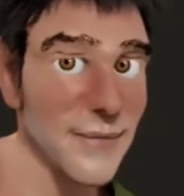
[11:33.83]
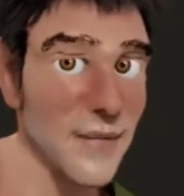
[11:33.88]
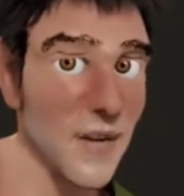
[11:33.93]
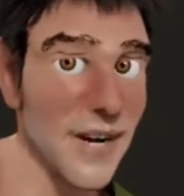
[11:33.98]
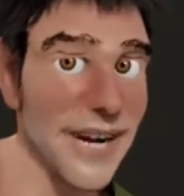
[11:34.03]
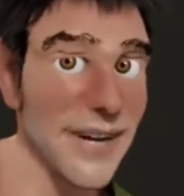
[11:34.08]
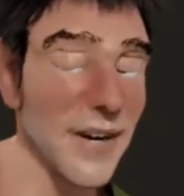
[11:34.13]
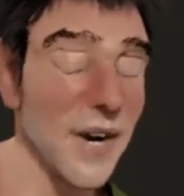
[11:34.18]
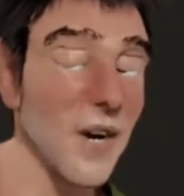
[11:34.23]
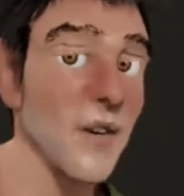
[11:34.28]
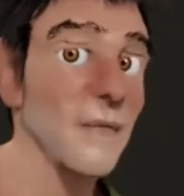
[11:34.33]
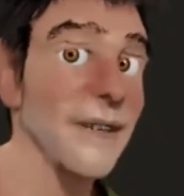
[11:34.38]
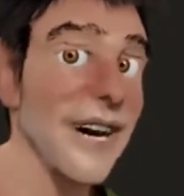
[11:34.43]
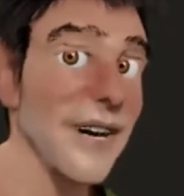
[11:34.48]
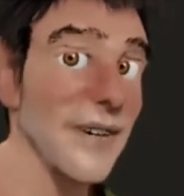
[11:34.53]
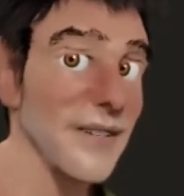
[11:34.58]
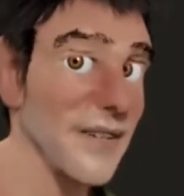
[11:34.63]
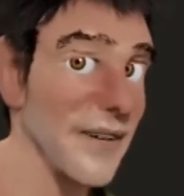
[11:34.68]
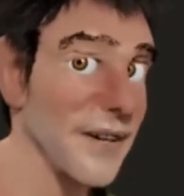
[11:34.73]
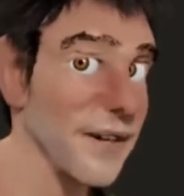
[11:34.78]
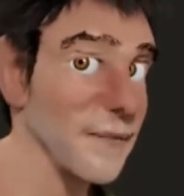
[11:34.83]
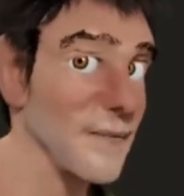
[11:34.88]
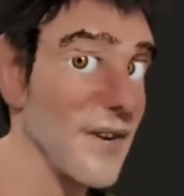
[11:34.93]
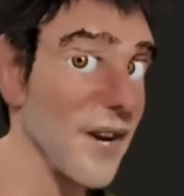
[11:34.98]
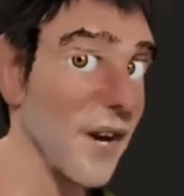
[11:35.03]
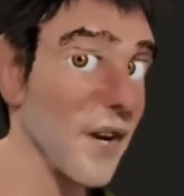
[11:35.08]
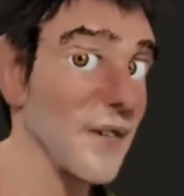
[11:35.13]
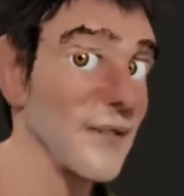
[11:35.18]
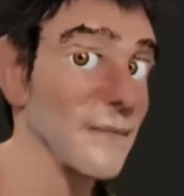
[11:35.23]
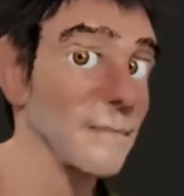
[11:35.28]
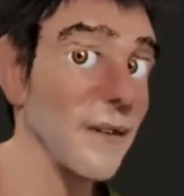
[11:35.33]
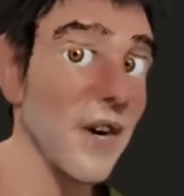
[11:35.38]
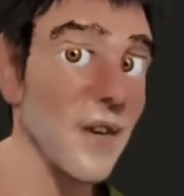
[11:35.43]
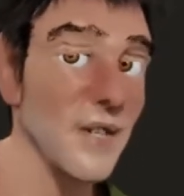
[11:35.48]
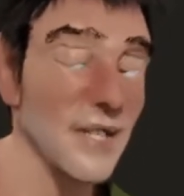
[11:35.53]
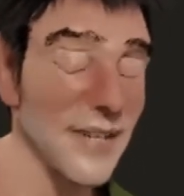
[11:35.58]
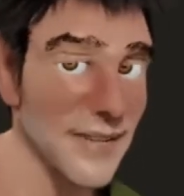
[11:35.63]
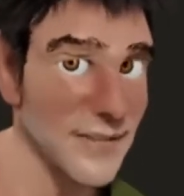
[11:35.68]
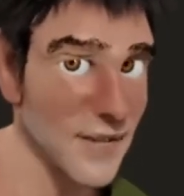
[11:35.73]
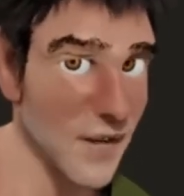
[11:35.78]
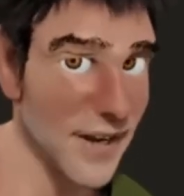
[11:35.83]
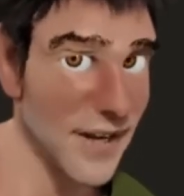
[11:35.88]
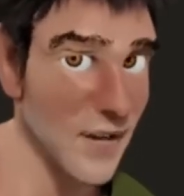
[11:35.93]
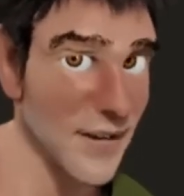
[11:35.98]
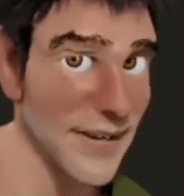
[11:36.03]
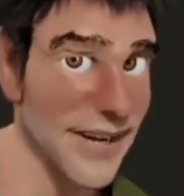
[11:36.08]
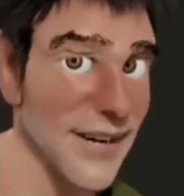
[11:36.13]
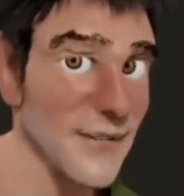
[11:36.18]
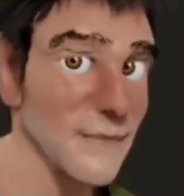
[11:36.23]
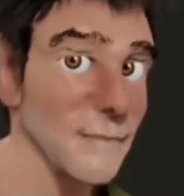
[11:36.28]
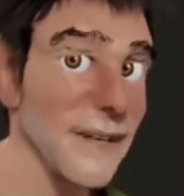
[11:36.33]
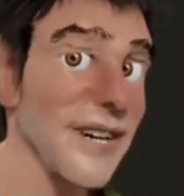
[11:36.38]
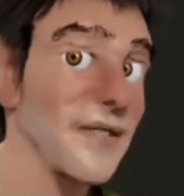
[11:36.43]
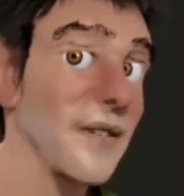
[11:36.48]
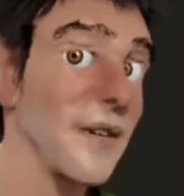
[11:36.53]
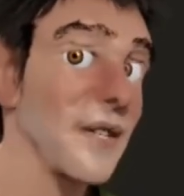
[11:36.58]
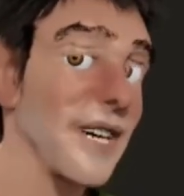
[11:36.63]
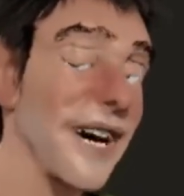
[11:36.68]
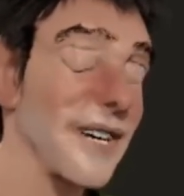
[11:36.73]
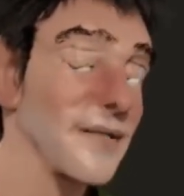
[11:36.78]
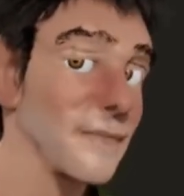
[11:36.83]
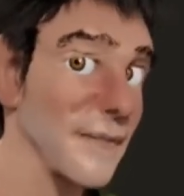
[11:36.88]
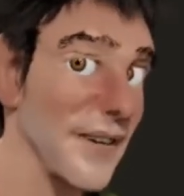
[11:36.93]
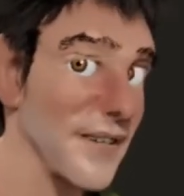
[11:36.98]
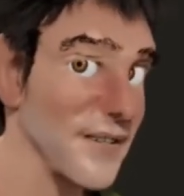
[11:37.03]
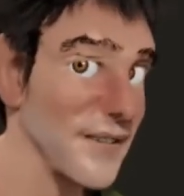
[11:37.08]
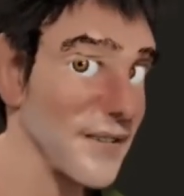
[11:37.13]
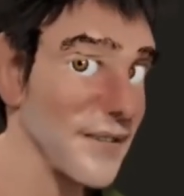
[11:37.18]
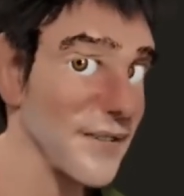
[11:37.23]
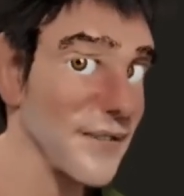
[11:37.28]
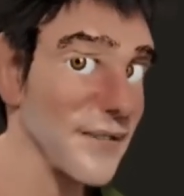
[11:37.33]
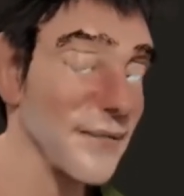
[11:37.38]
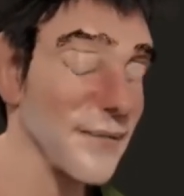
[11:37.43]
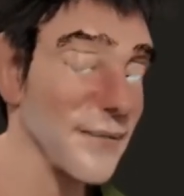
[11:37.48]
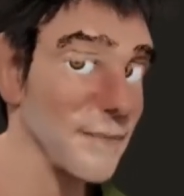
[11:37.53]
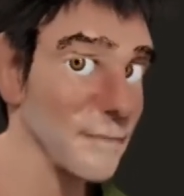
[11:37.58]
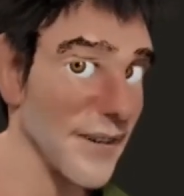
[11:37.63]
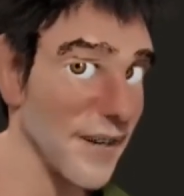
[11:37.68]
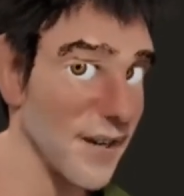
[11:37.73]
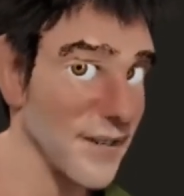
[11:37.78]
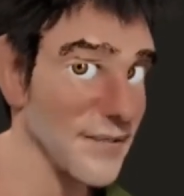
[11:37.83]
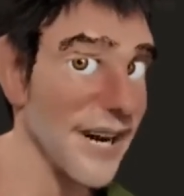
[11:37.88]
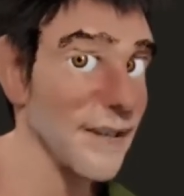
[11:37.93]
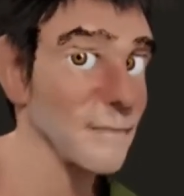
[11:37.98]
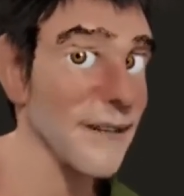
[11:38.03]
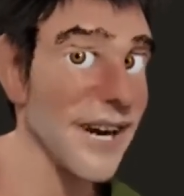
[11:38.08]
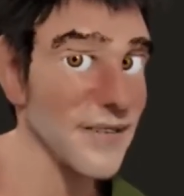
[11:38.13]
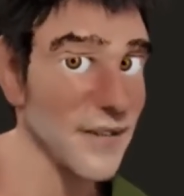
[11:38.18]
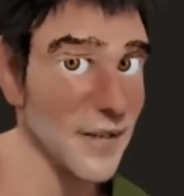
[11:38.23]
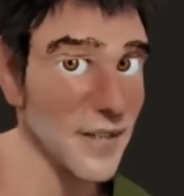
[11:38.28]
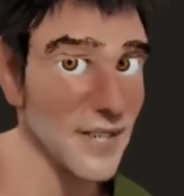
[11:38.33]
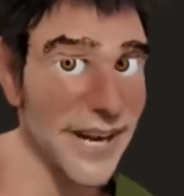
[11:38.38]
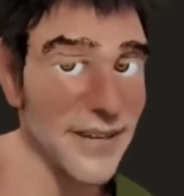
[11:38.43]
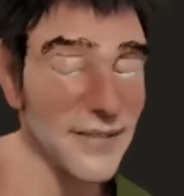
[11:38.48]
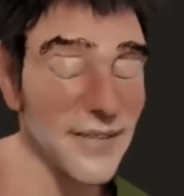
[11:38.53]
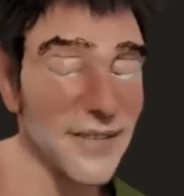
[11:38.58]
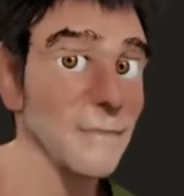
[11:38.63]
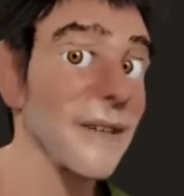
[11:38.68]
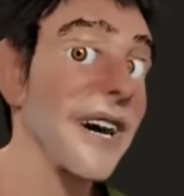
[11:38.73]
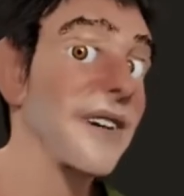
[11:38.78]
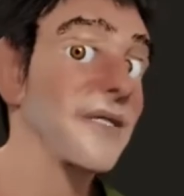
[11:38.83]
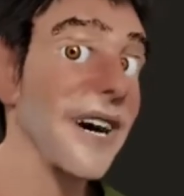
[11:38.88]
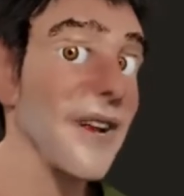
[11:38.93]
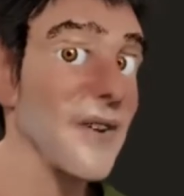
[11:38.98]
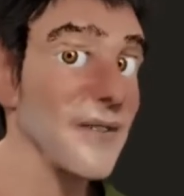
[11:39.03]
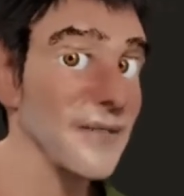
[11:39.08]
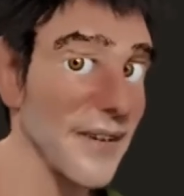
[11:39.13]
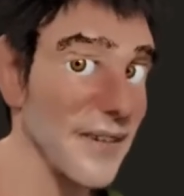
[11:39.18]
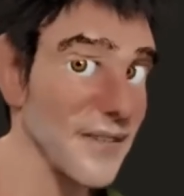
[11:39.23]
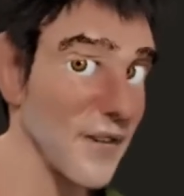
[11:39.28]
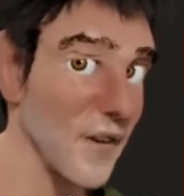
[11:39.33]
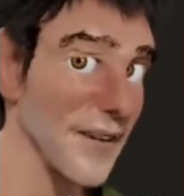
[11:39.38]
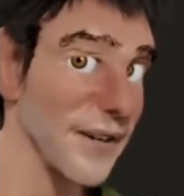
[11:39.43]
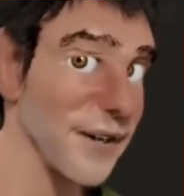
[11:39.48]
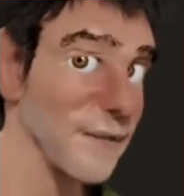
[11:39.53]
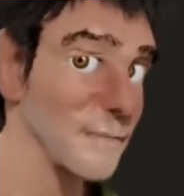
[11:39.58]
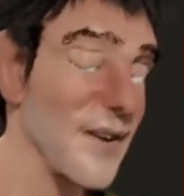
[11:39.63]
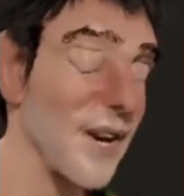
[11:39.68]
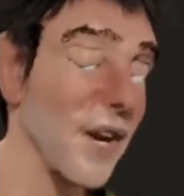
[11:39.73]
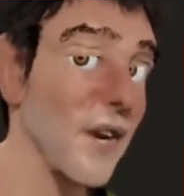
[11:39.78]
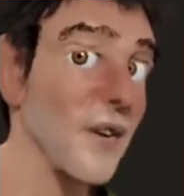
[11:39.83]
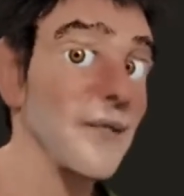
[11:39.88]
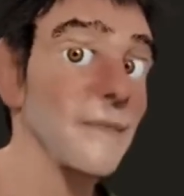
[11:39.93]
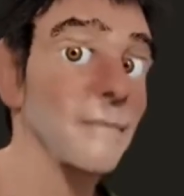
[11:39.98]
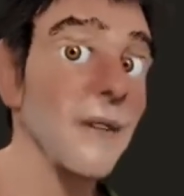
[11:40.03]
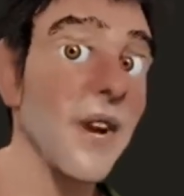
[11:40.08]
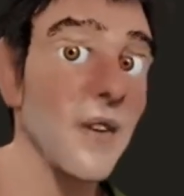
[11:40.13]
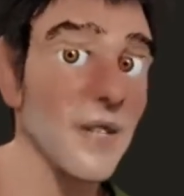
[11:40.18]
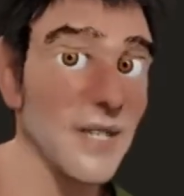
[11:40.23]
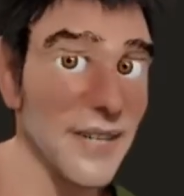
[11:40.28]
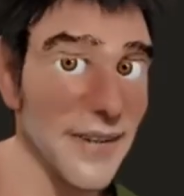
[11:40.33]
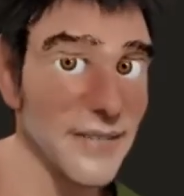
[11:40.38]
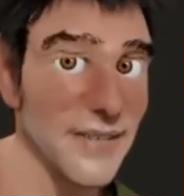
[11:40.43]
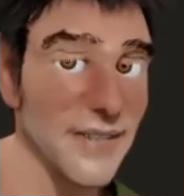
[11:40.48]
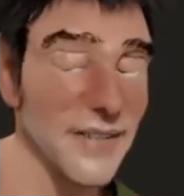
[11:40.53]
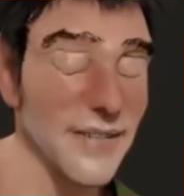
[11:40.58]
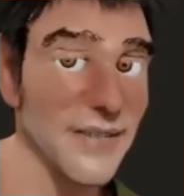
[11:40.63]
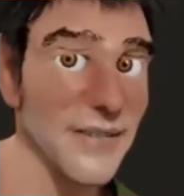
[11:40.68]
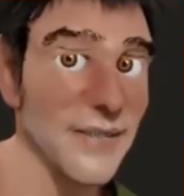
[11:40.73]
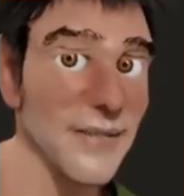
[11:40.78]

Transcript: Why go back and keep the law of Moses when we have a better testament? Because that better testament tells us to keep the law of Moses.